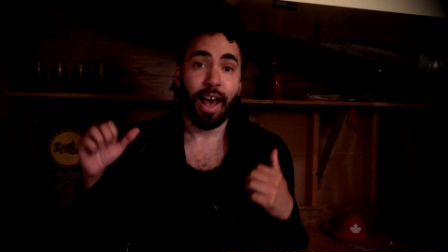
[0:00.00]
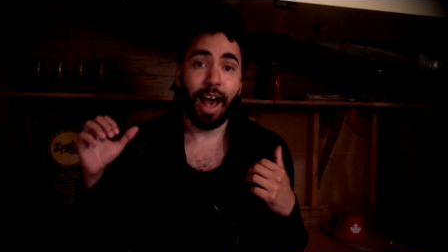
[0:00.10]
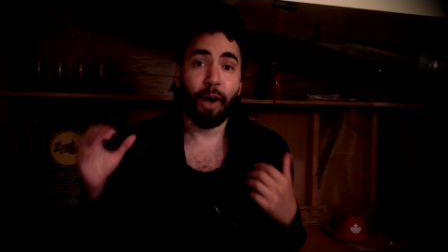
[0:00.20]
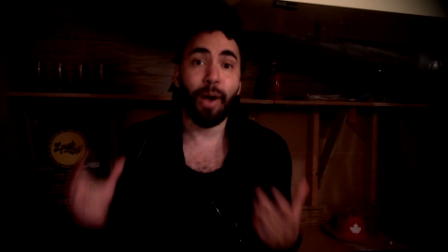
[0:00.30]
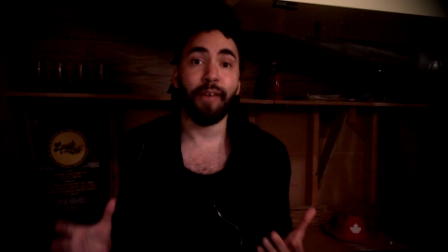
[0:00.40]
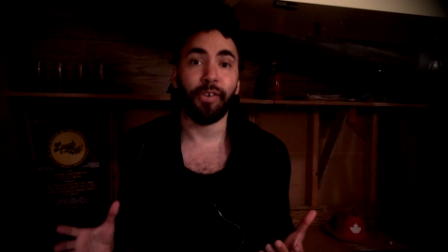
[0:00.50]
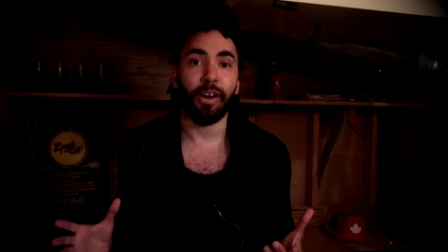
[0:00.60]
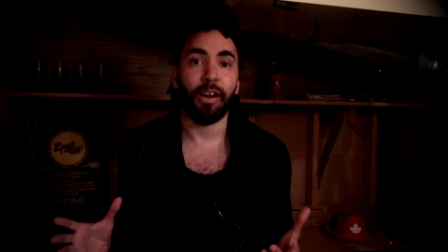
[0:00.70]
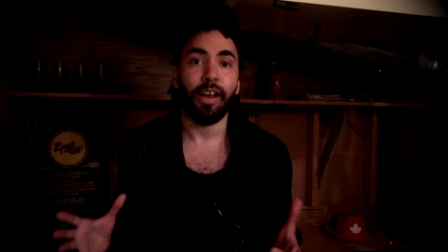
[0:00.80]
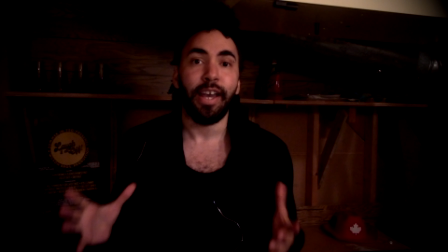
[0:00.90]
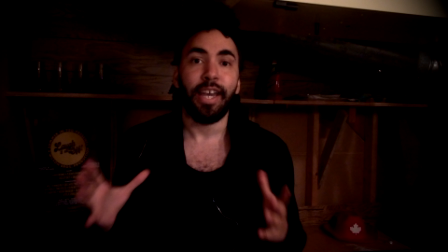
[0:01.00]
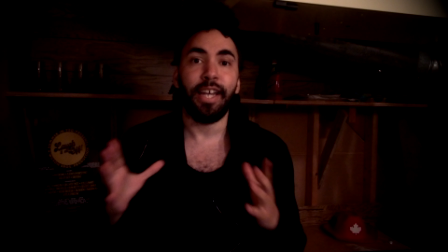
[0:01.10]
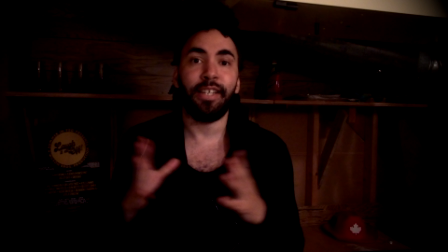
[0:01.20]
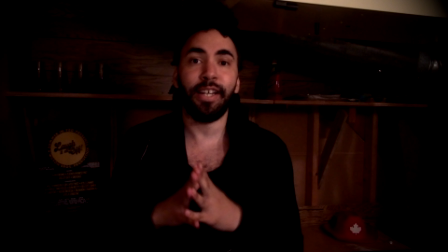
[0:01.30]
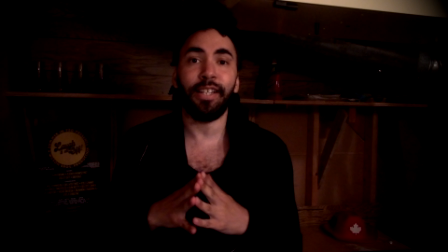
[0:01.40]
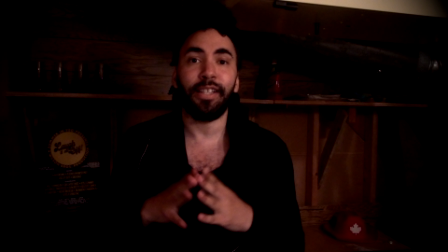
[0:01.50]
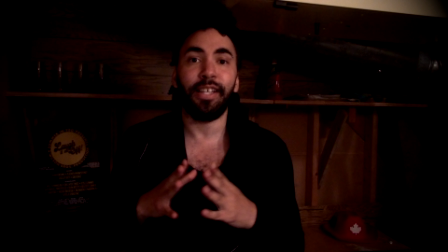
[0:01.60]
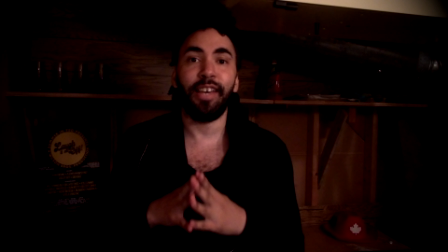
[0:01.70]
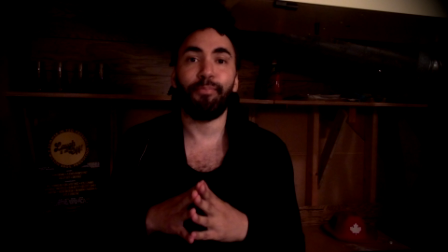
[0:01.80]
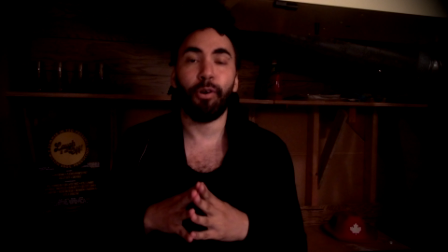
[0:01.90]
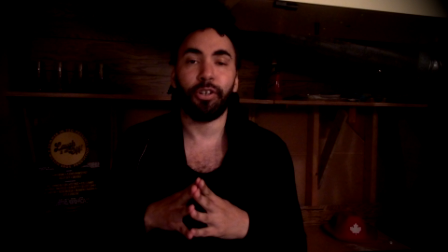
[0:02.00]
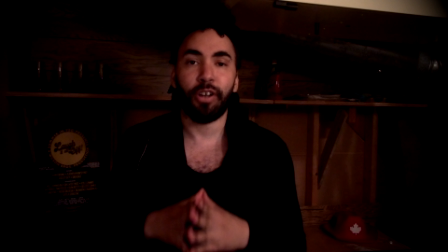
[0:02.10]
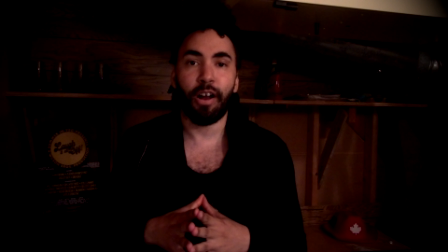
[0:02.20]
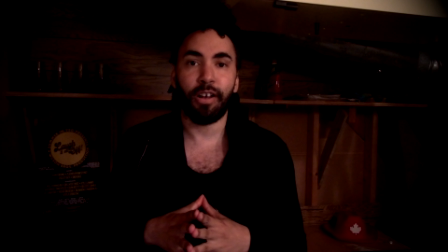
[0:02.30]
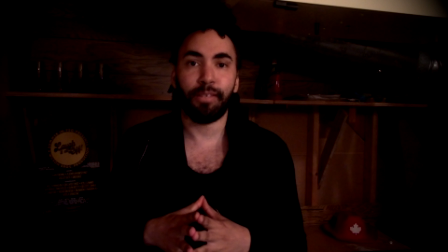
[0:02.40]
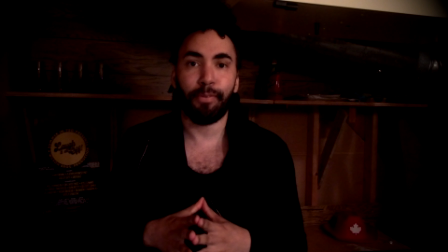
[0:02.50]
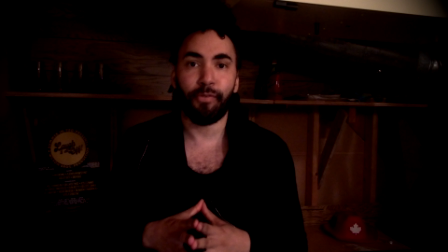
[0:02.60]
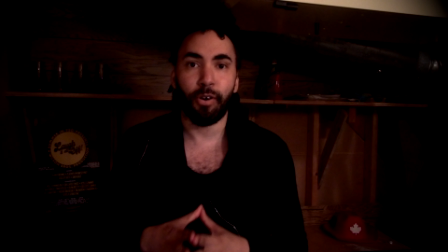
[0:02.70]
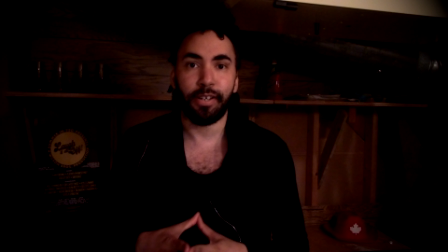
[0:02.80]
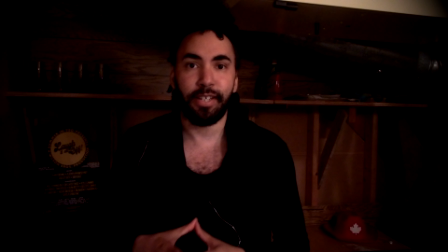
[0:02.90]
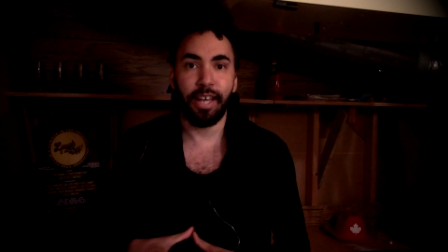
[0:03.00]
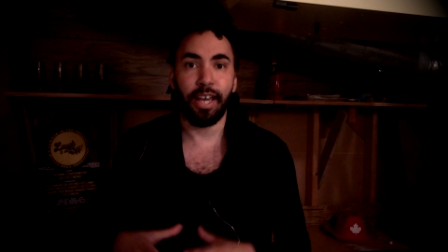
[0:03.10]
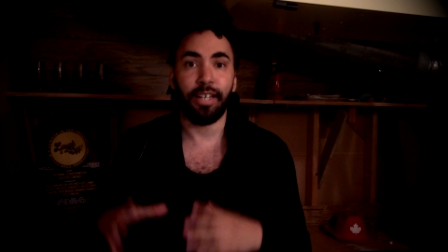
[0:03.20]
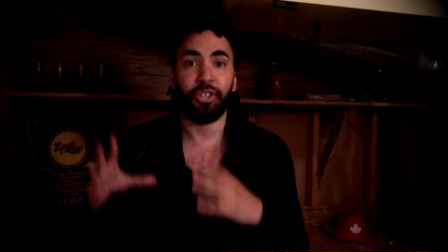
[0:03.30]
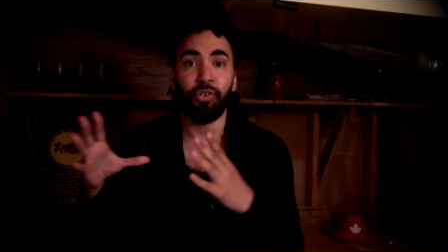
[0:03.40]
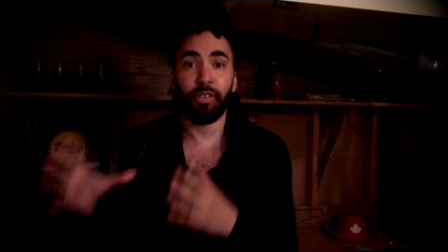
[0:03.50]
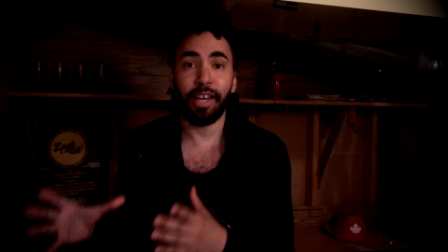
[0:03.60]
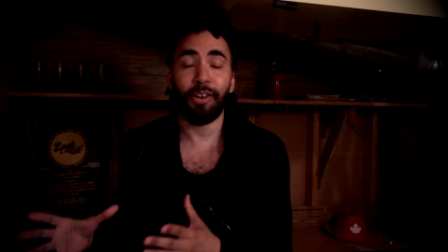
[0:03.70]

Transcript: However, he didn't leave Port Charles before seeing Julian